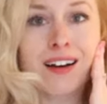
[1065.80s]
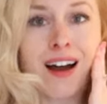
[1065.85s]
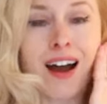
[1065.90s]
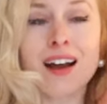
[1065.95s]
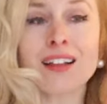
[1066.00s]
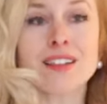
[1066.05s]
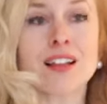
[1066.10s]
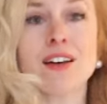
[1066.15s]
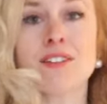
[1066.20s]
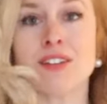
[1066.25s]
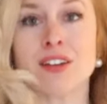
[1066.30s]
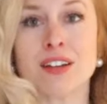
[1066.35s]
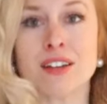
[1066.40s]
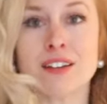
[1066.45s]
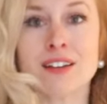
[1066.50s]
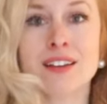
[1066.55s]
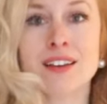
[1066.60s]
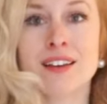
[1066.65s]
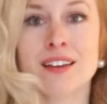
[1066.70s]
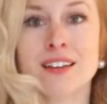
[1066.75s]
I love it.
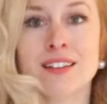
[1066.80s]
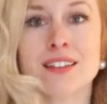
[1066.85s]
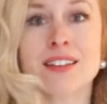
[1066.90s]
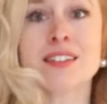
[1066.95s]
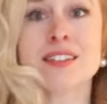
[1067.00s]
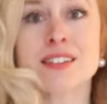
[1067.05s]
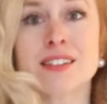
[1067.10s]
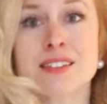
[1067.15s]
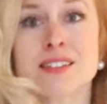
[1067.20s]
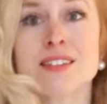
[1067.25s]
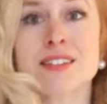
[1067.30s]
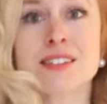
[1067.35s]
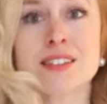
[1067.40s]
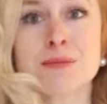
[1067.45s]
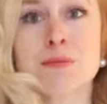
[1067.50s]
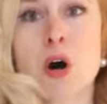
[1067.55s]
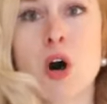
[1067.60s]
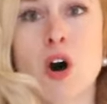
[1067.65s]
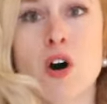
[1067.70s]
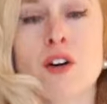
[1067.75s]
This is the
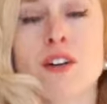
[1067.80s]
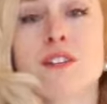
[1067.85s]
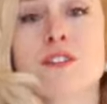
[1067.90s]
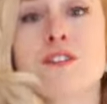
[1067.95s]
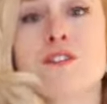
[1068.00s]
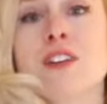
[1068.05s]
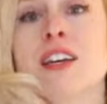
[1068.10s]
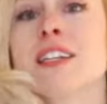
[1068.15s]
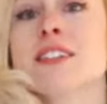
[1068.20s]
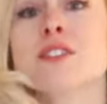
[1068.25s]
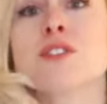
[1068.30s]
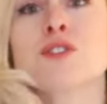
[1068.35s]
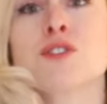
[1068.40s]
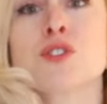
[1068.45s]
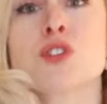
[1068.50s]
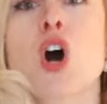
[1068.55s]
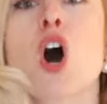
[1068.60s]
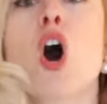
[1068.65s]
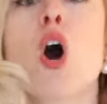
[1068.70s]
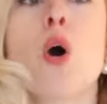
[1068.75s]
small. It fits
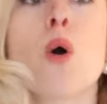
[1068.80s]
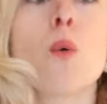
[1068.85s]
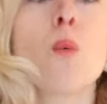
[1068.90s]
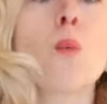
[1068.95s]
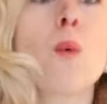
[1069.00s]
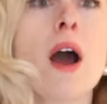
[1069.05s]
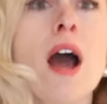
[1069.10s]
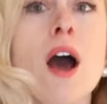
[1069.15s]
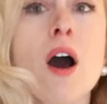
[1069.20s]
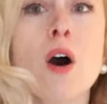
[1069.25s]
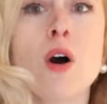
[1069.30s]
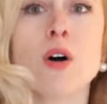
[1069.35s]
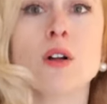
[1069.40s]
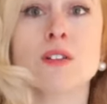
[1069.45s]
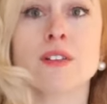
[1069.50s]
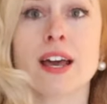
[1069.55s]
so well.